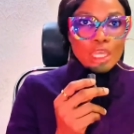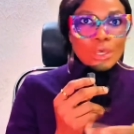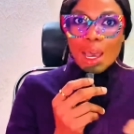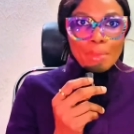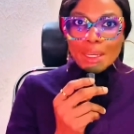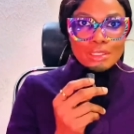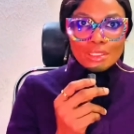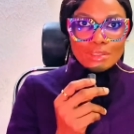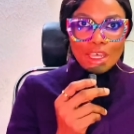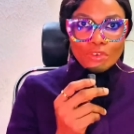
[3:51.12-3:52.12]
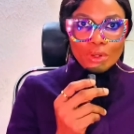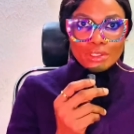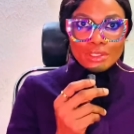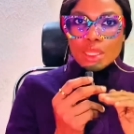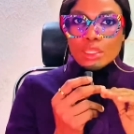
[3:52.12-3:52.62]
So how am I going to lose that
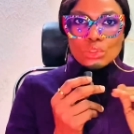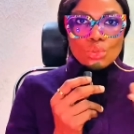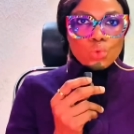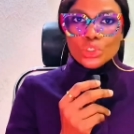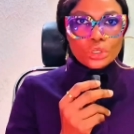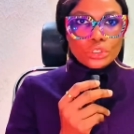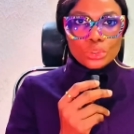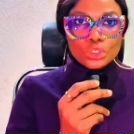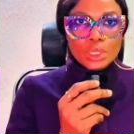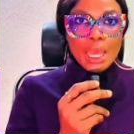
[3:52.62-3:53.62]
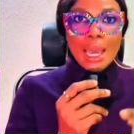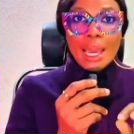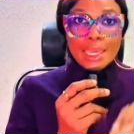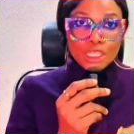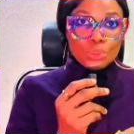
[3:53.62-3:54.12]
focus? There was no withdrawing option.
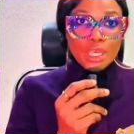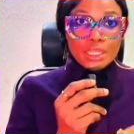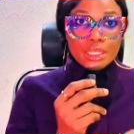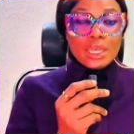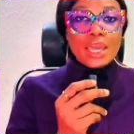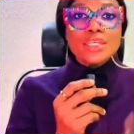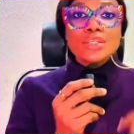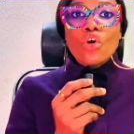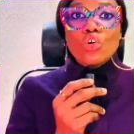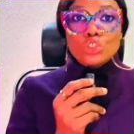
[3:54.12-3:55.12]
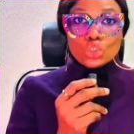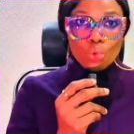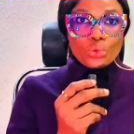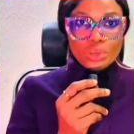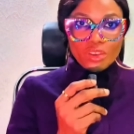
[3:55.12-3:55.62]
And guess what I did? I did
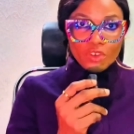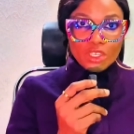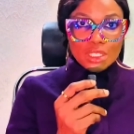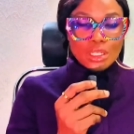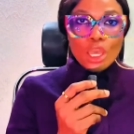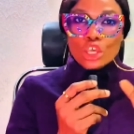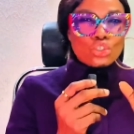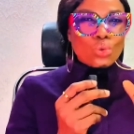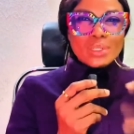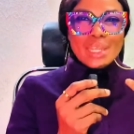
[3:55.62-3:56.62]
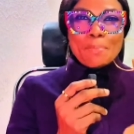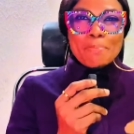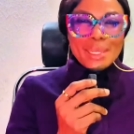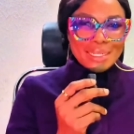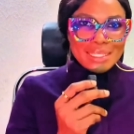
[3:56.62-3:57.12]
auto reinvesting. So that
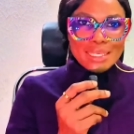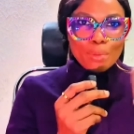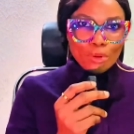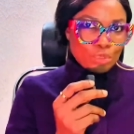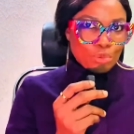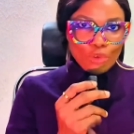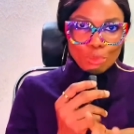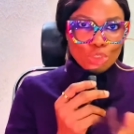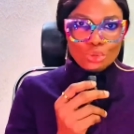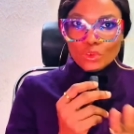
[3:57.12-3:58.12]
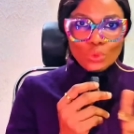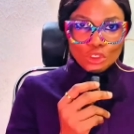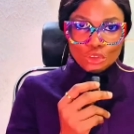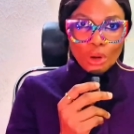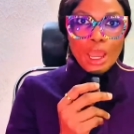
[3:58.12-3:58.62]
made it impossible for me to even
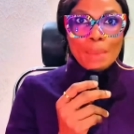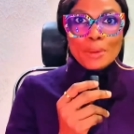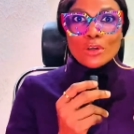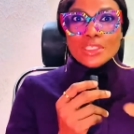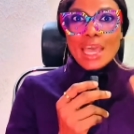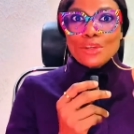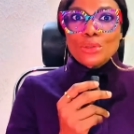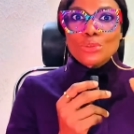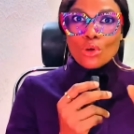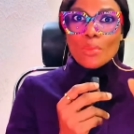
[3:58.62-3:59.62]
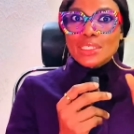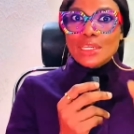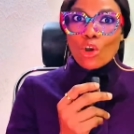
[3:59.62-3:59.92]
withdraw because I know it will come at a